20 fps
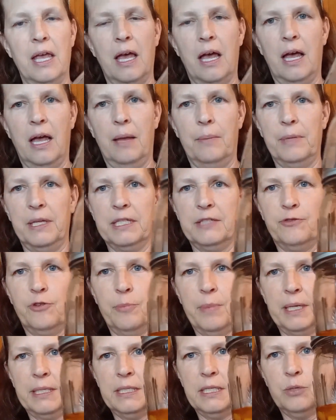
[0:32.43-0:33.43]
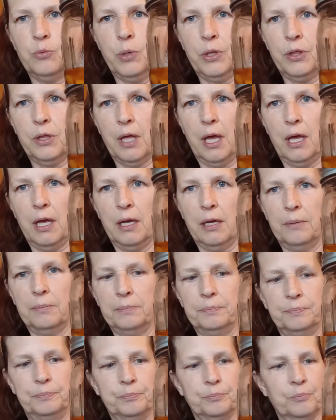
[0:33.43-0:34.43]
Um, it's fermented with
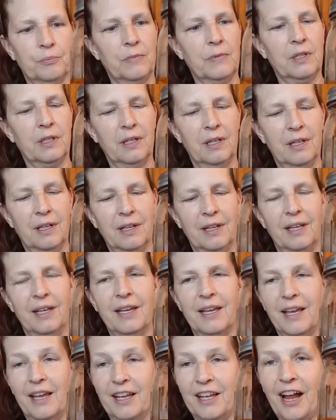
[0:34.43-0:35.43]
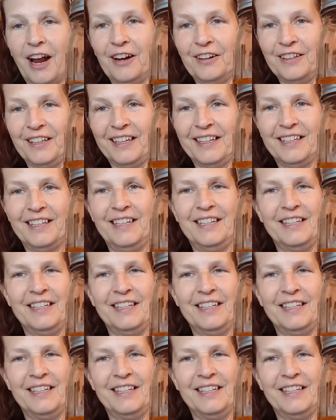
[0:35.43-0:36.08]
um, garlic,